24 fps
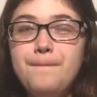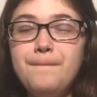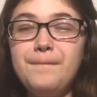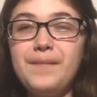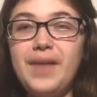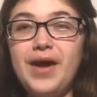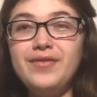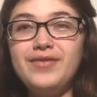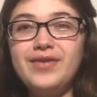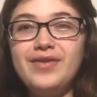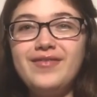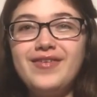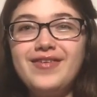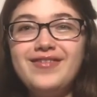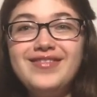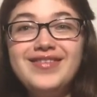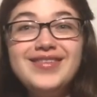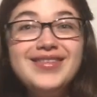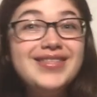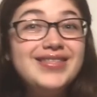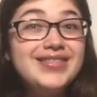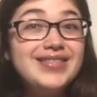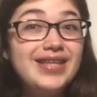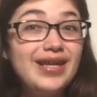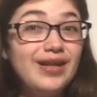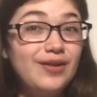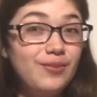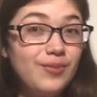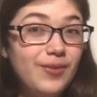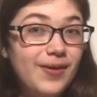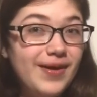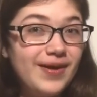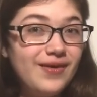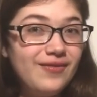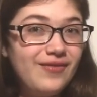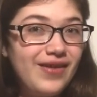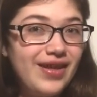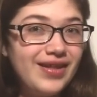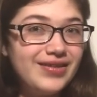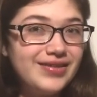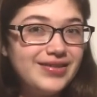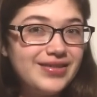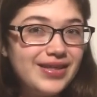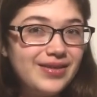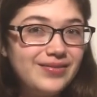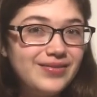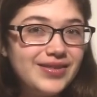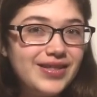I've never really celebrated
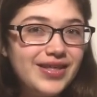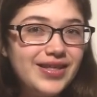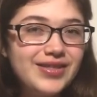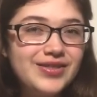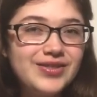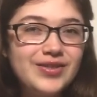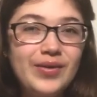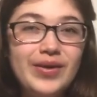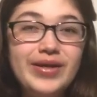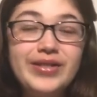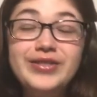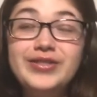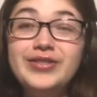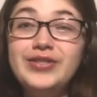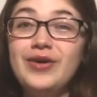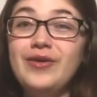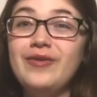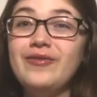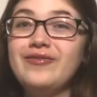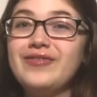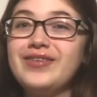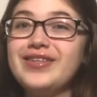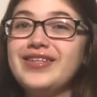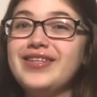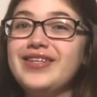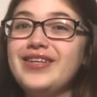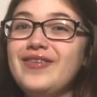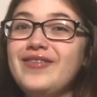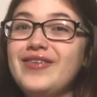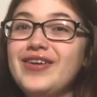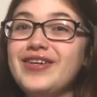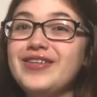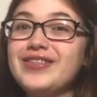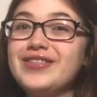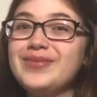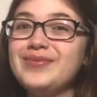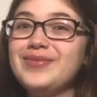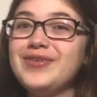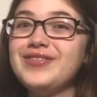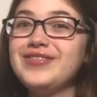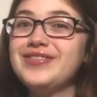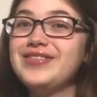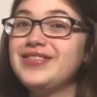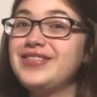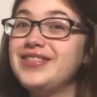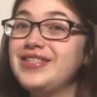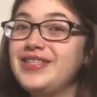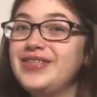Valentine's Day, so I don't really know what you're
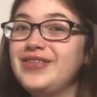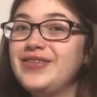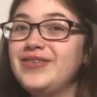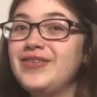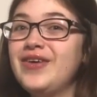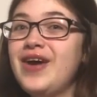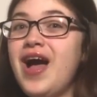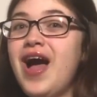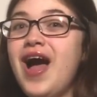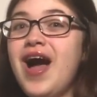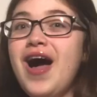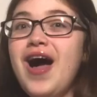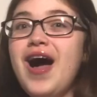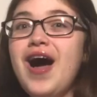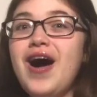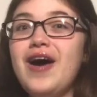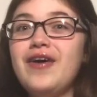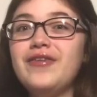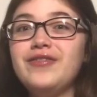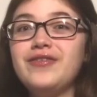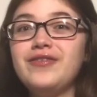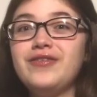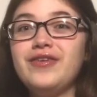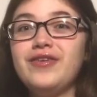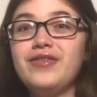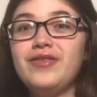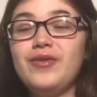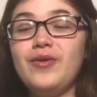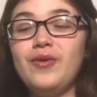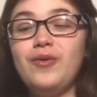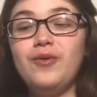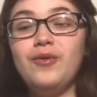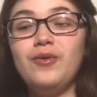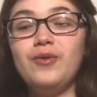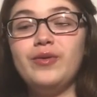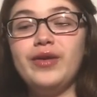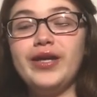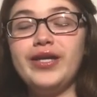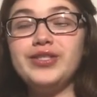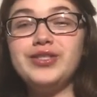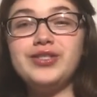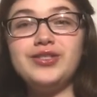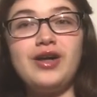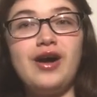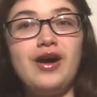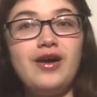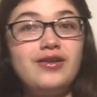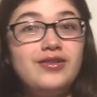supposed to do. Other than the whole like
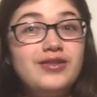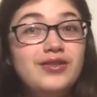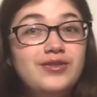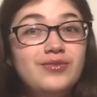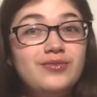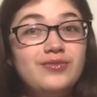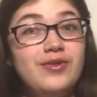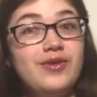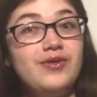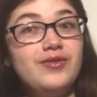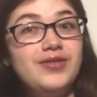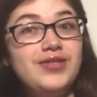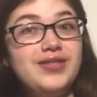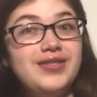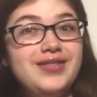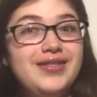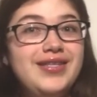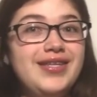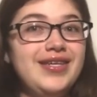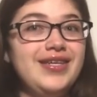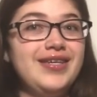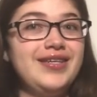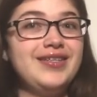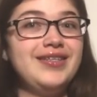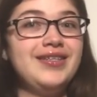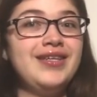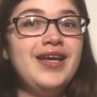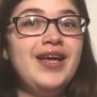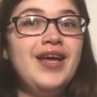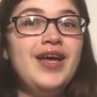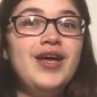chocolate and roses thing.